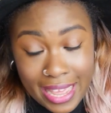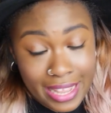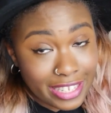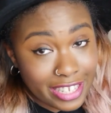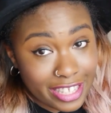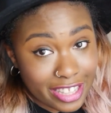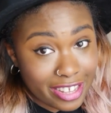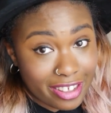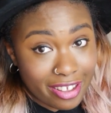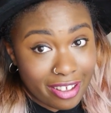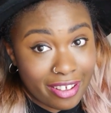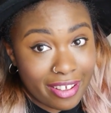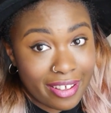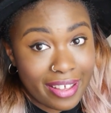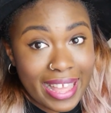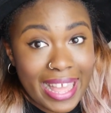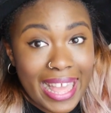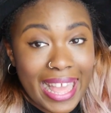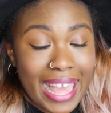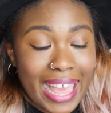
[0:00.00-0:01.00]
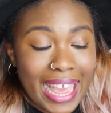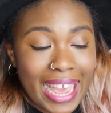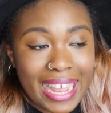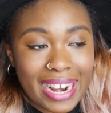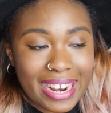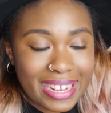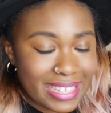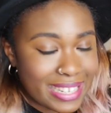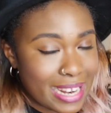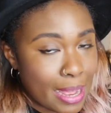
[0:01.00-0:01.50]
into the car
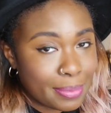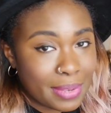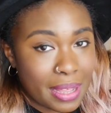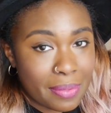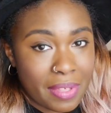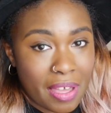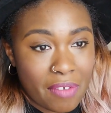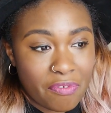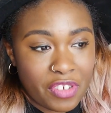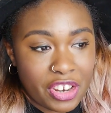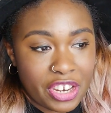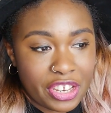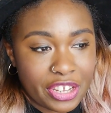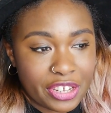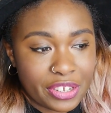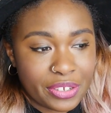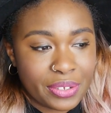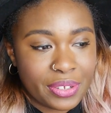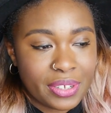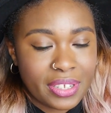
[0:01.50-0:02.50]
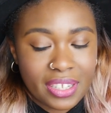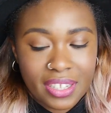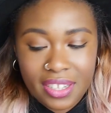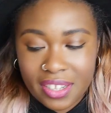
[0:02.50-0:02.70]
and I snapped up that video.